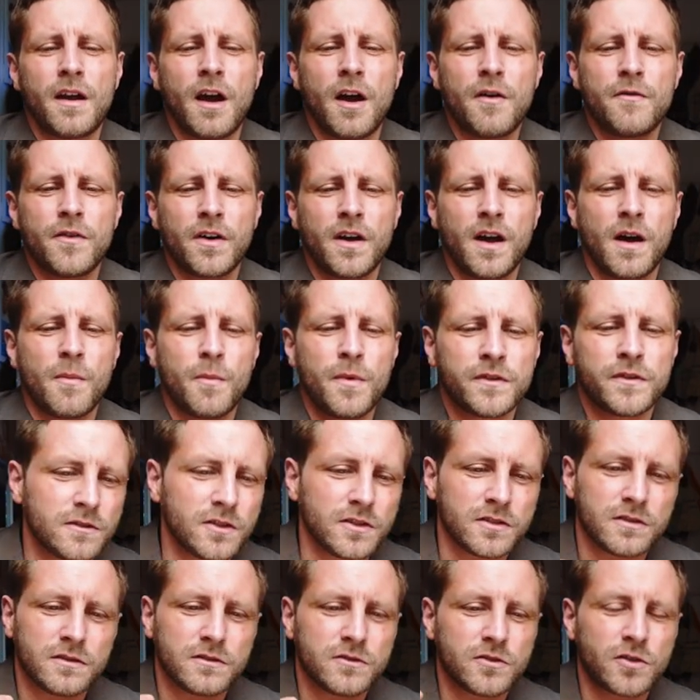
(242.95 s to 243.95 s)
overcome with
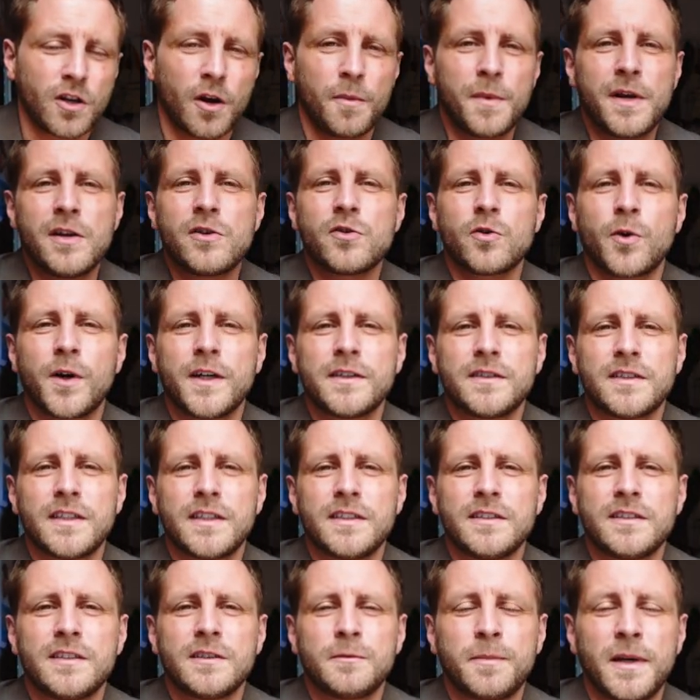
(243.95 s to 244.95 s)
just so many
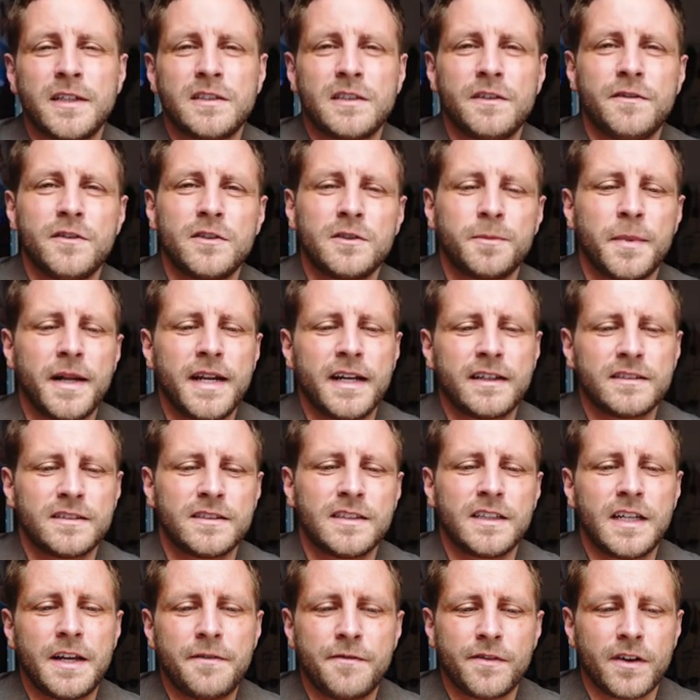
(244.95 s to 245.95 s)
choices, especially if you're spending a
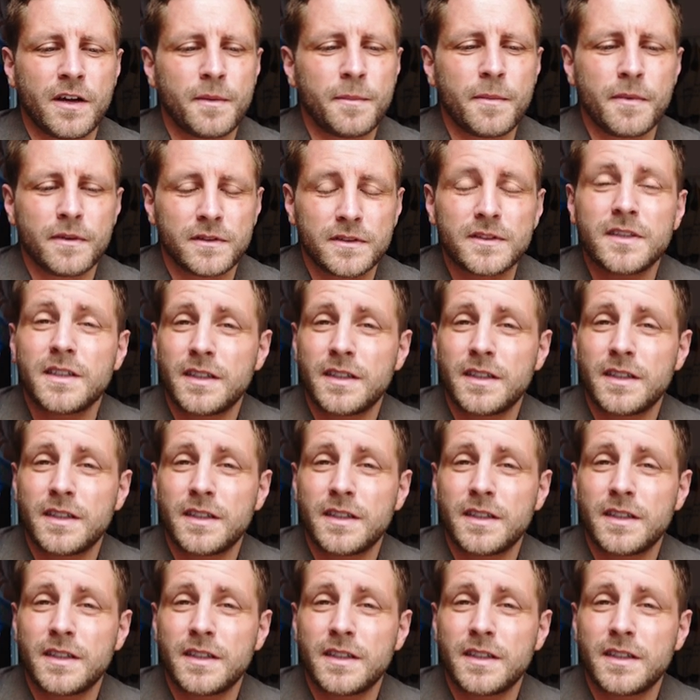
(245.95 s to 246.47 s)
significant,